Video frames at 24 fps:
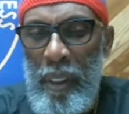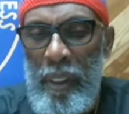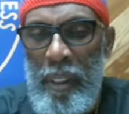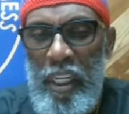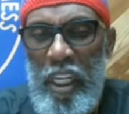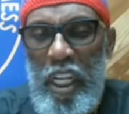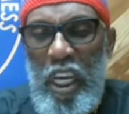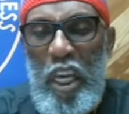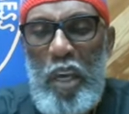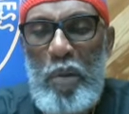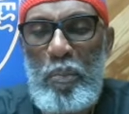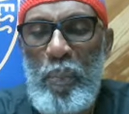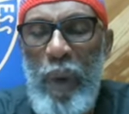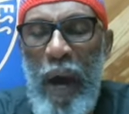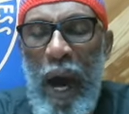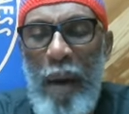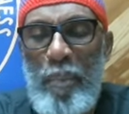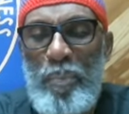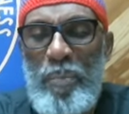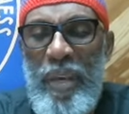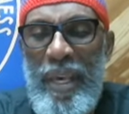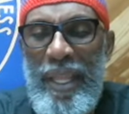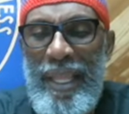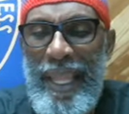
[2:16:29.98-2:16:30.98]

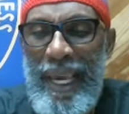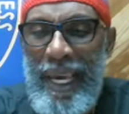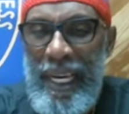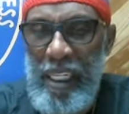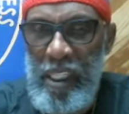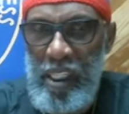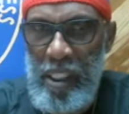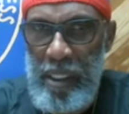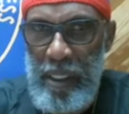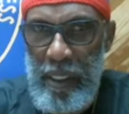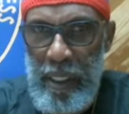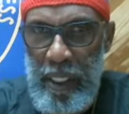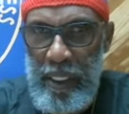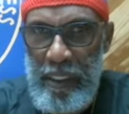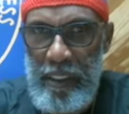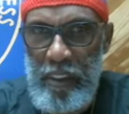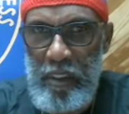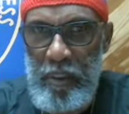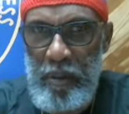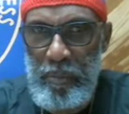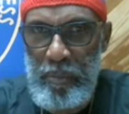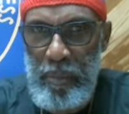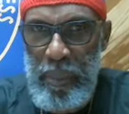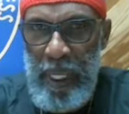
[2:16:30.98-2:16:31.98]
Depopulation, that's
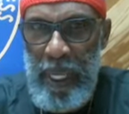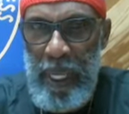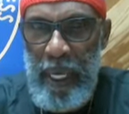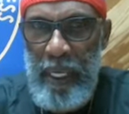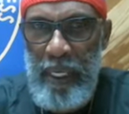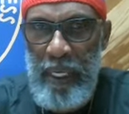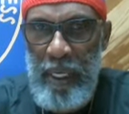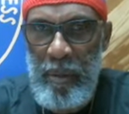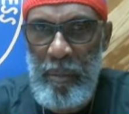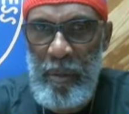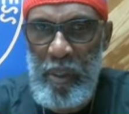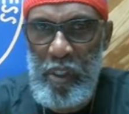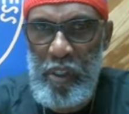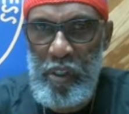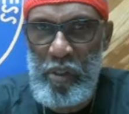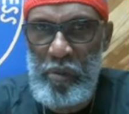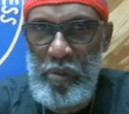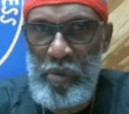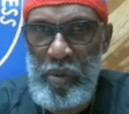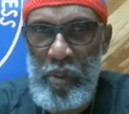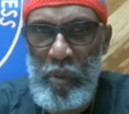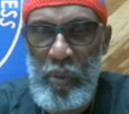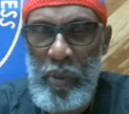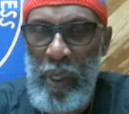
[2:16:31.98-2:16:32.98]
the pandemic
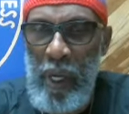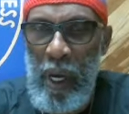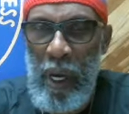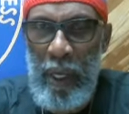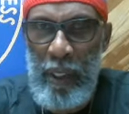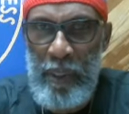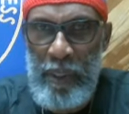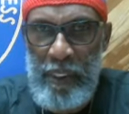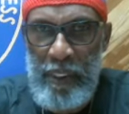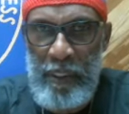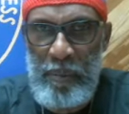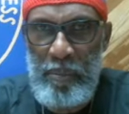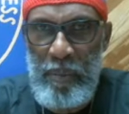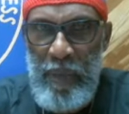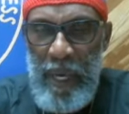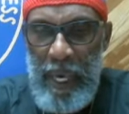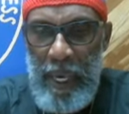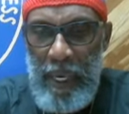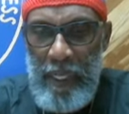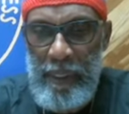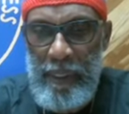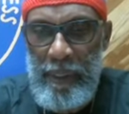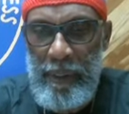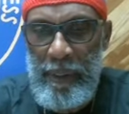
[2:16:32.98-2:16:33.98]
shooting you with all this
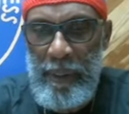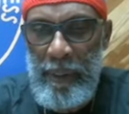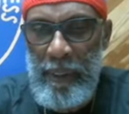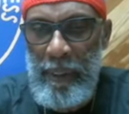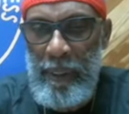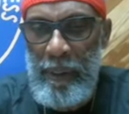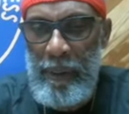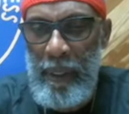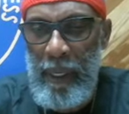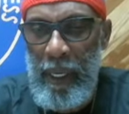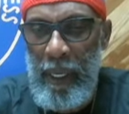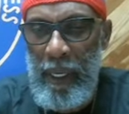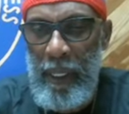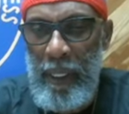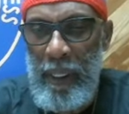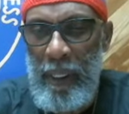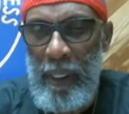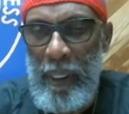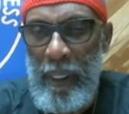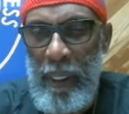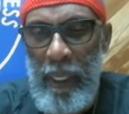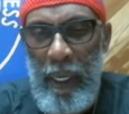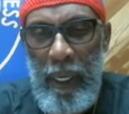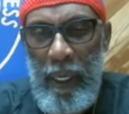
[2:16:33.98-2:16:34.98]
mess, right?
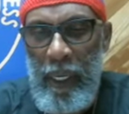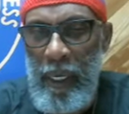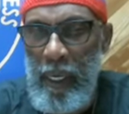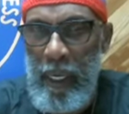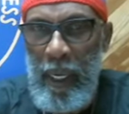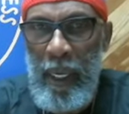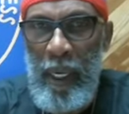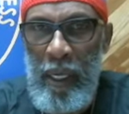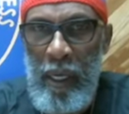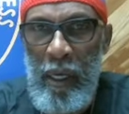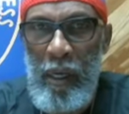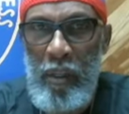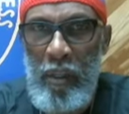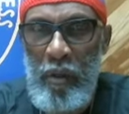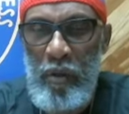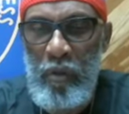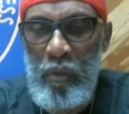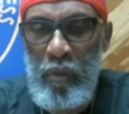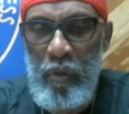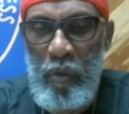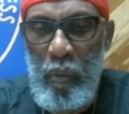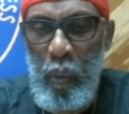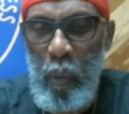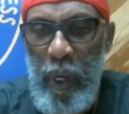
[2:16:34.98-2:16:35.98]
And in other
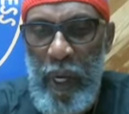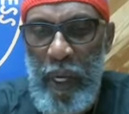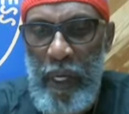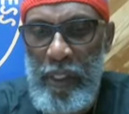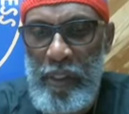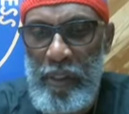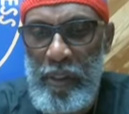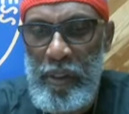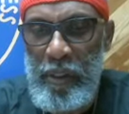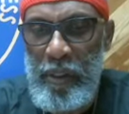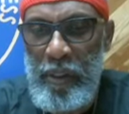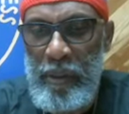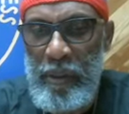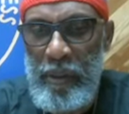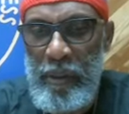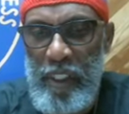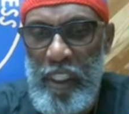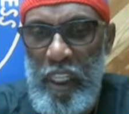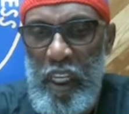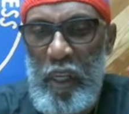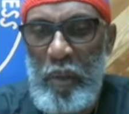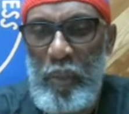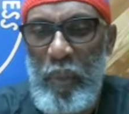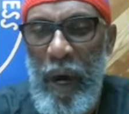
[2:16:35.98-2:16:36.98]
ways too.
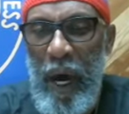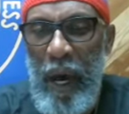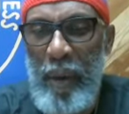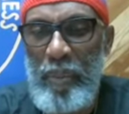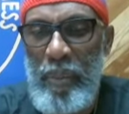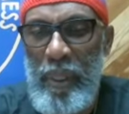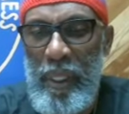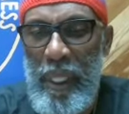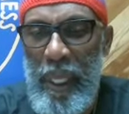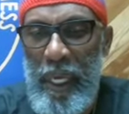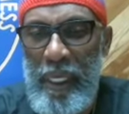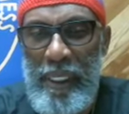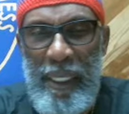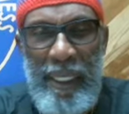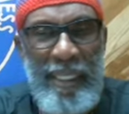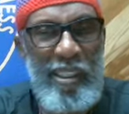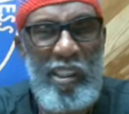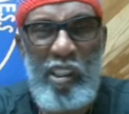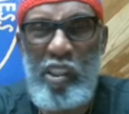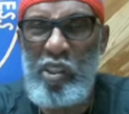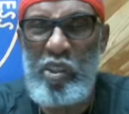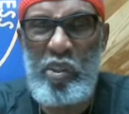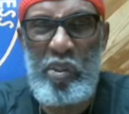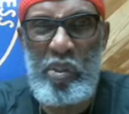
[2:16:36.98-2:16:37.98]
Depopulation, that's
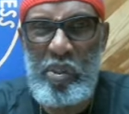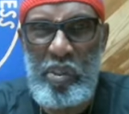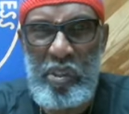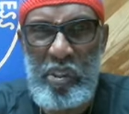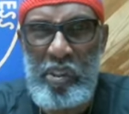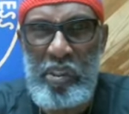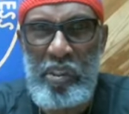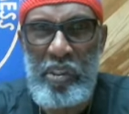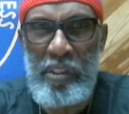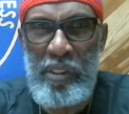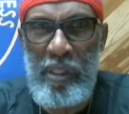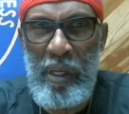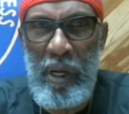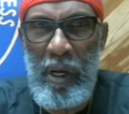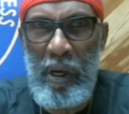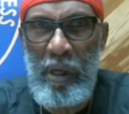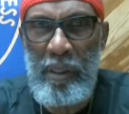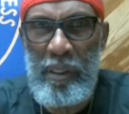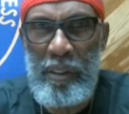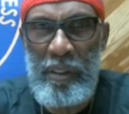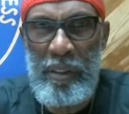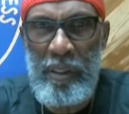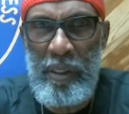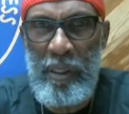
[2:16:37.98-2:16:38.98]
the drugs,
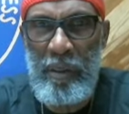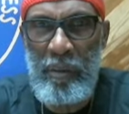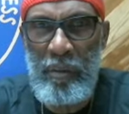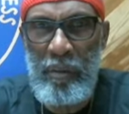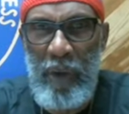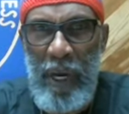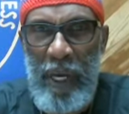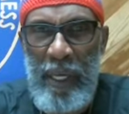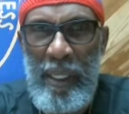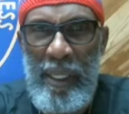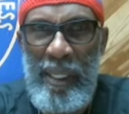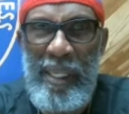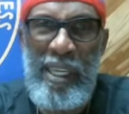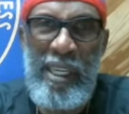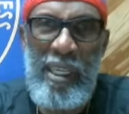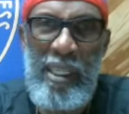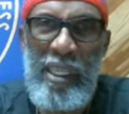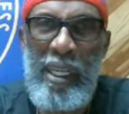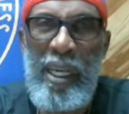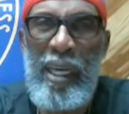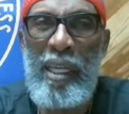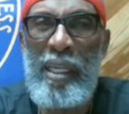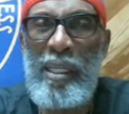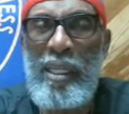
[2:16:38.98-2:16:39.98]
all the stuff, right?
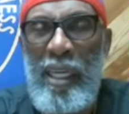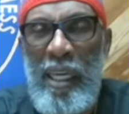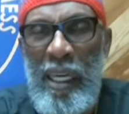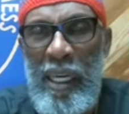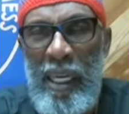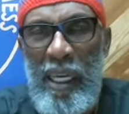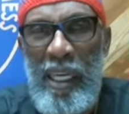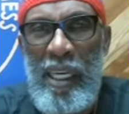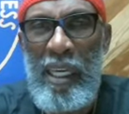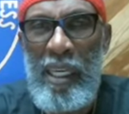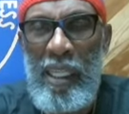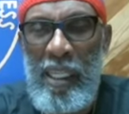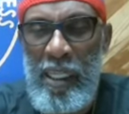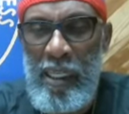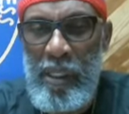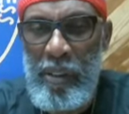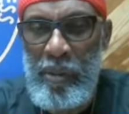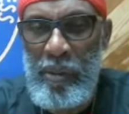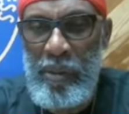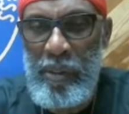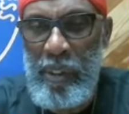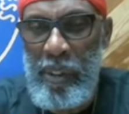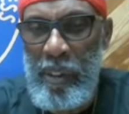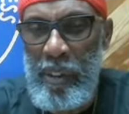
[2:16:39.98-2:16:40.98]
Legal and
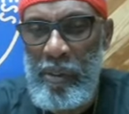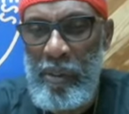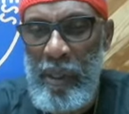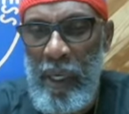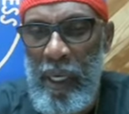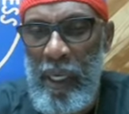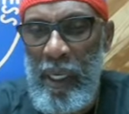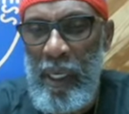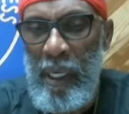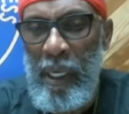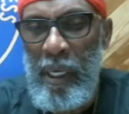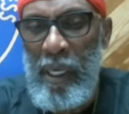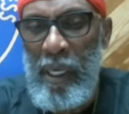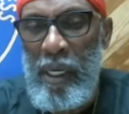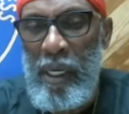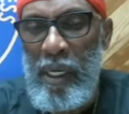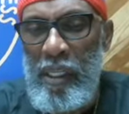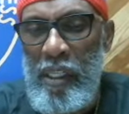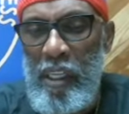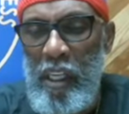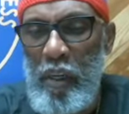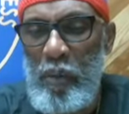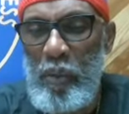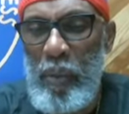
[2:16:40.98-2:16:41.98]
illegal drugs, right?
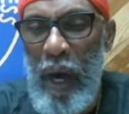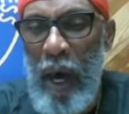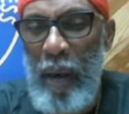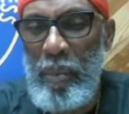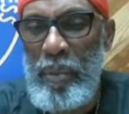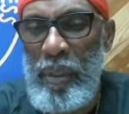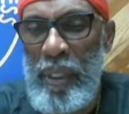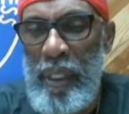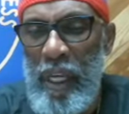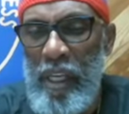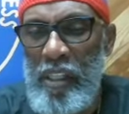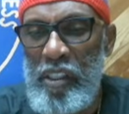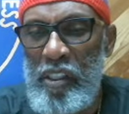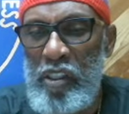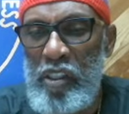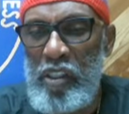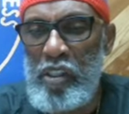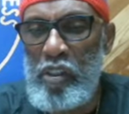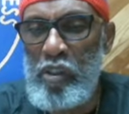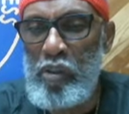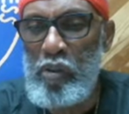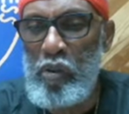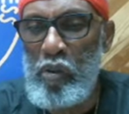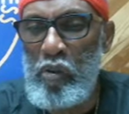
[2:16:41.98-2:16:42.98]
Depopulation,
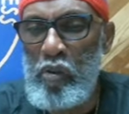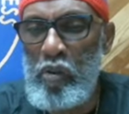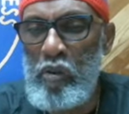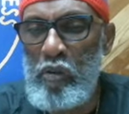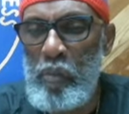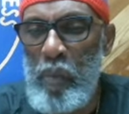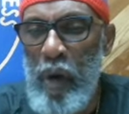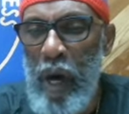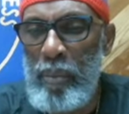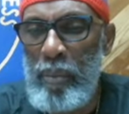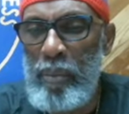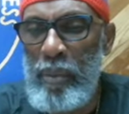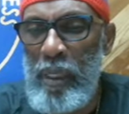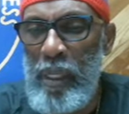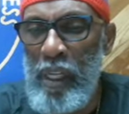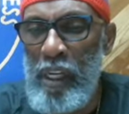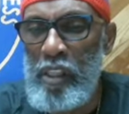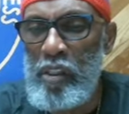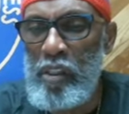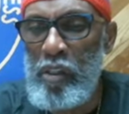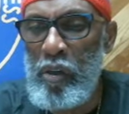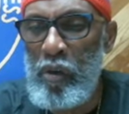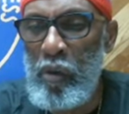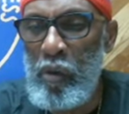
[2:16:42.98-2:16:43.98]
control of
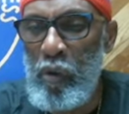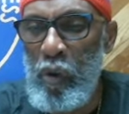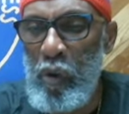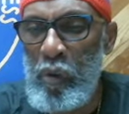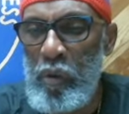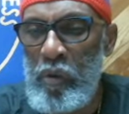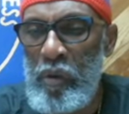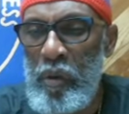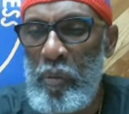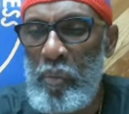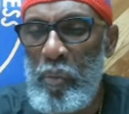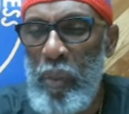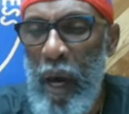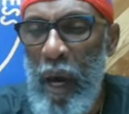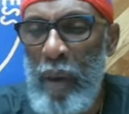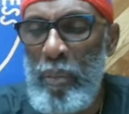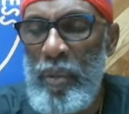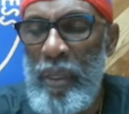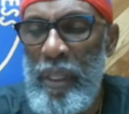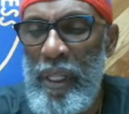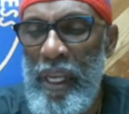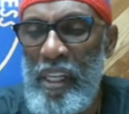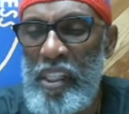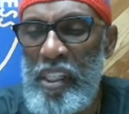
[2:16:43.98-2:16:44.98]
population growth and
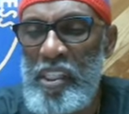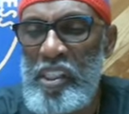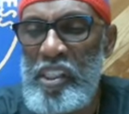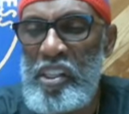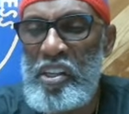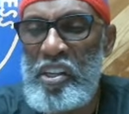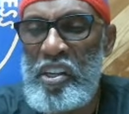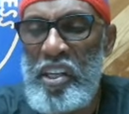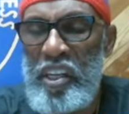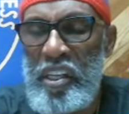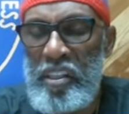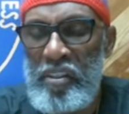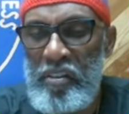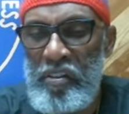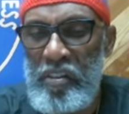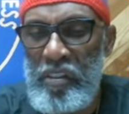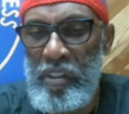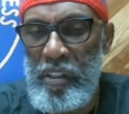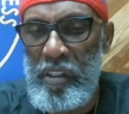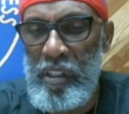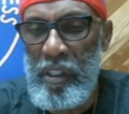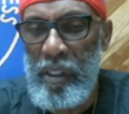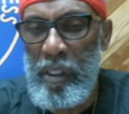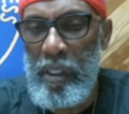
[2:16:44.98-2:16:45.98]
population
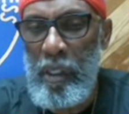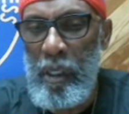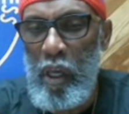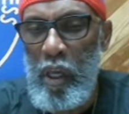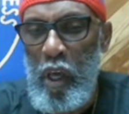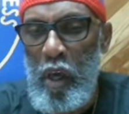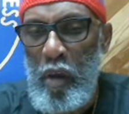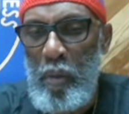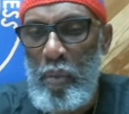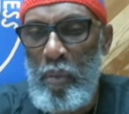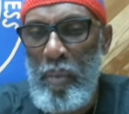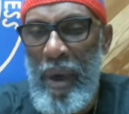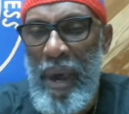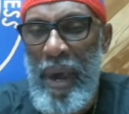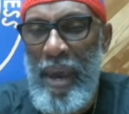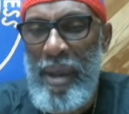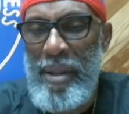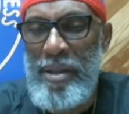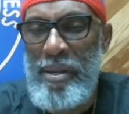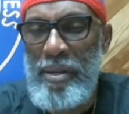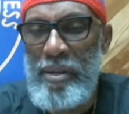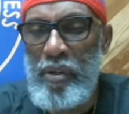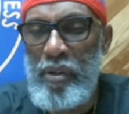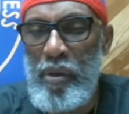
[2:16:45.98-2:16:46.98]
density.
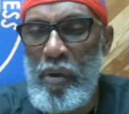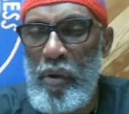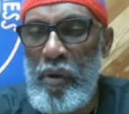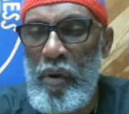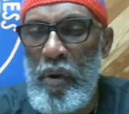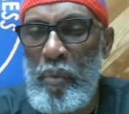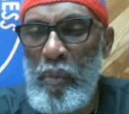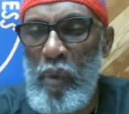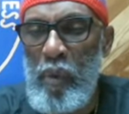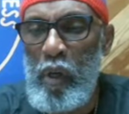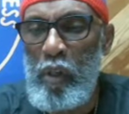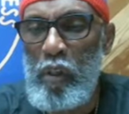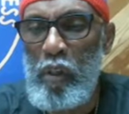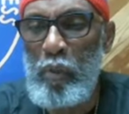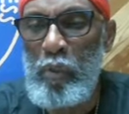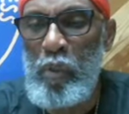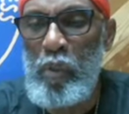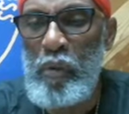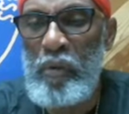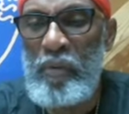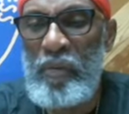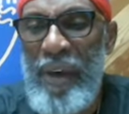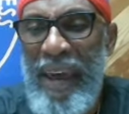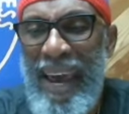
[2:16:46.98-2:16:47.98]
Mandatory
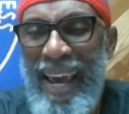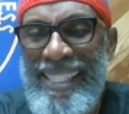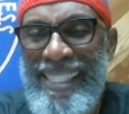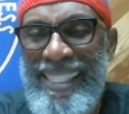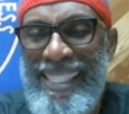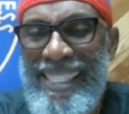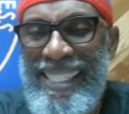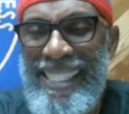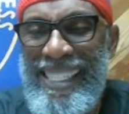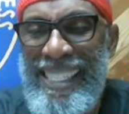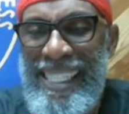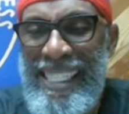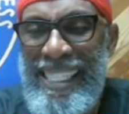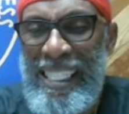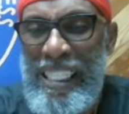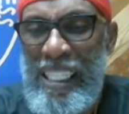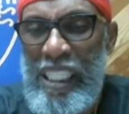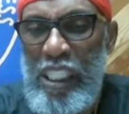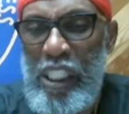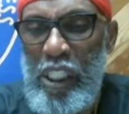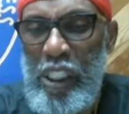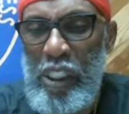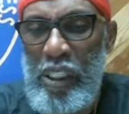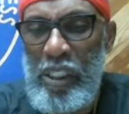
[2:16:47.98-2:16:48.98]
multiple
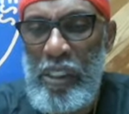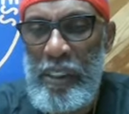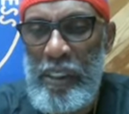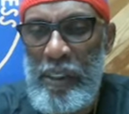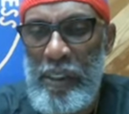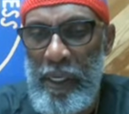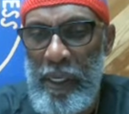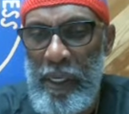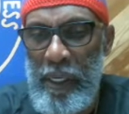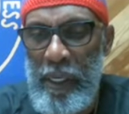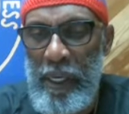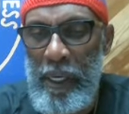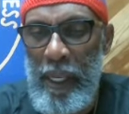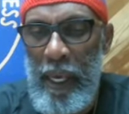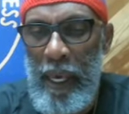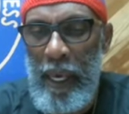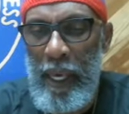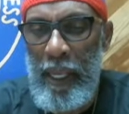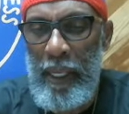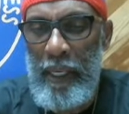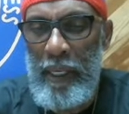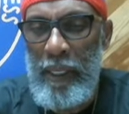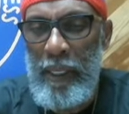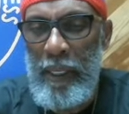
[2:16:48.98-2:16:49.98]
vaccines, you hear
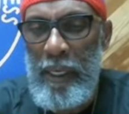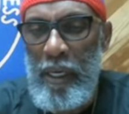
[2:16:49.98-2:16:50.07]
that?